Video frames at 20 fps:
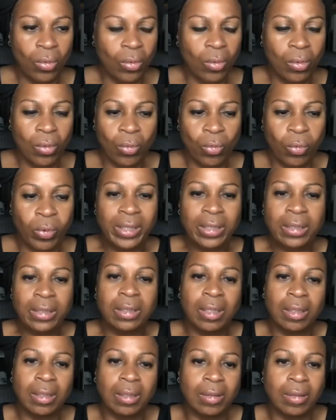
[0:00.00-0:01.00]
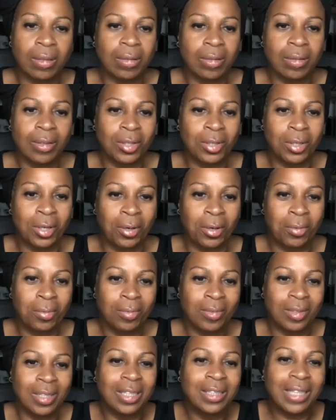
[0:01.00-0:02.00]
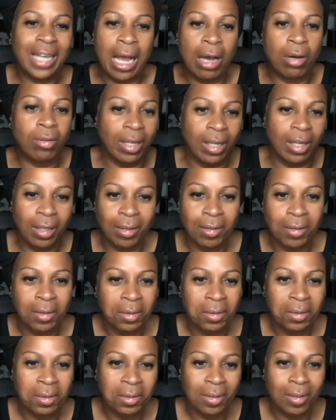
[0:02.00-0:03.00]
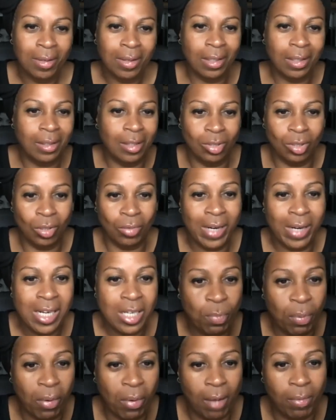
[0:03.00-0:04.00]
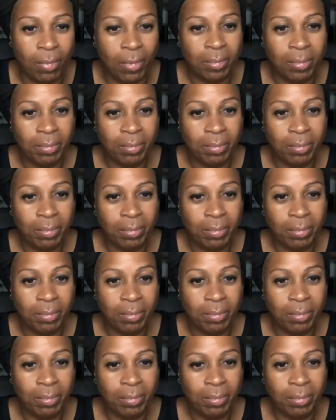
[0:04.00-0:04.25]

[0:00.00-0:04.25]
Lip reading: we still are, discounting that there's a race problem.